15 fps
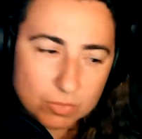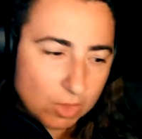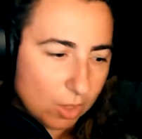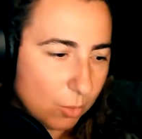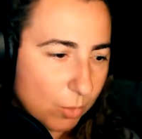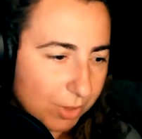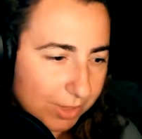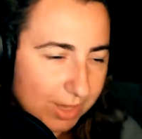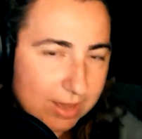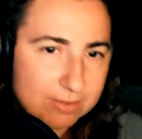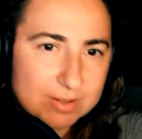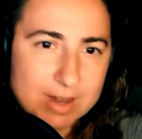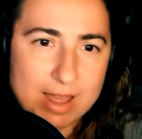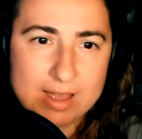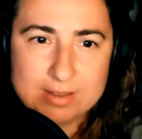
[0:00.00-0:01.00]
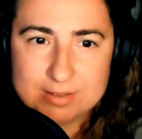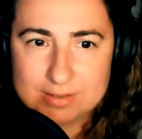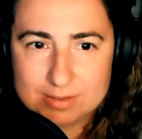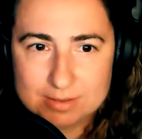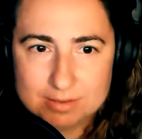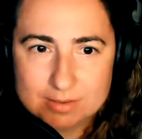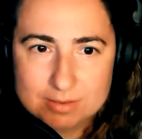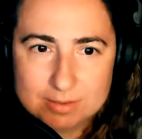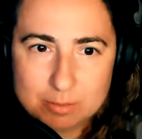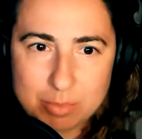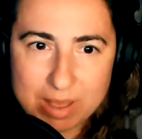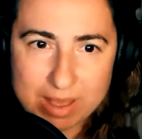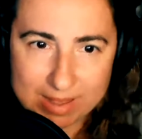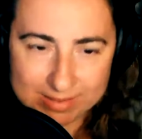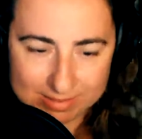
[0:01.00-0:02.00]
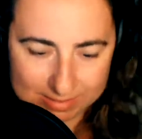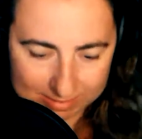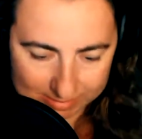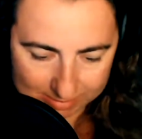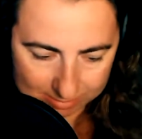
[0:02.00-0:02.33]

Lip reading: Well, Kevin has pets.